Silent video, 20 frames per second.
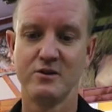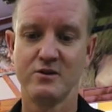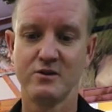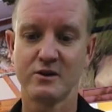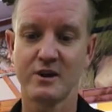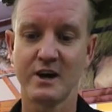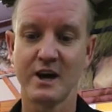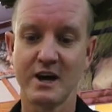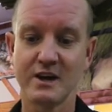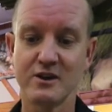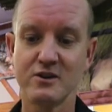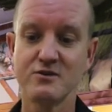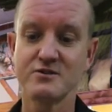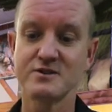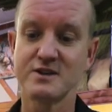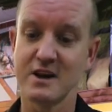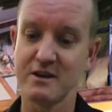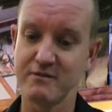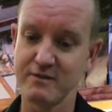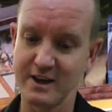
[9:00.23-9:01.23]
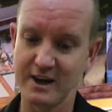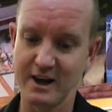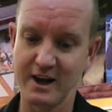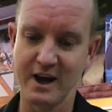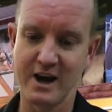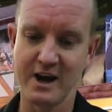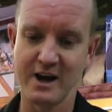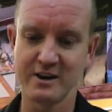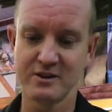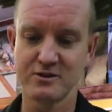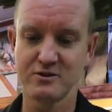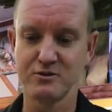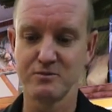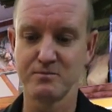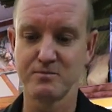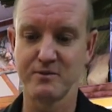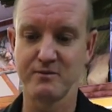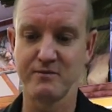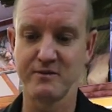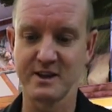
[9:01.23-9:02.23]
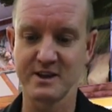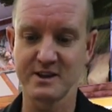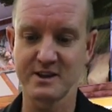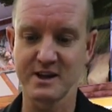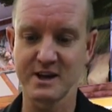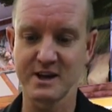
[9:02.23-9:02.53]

You can use heavier line to prevent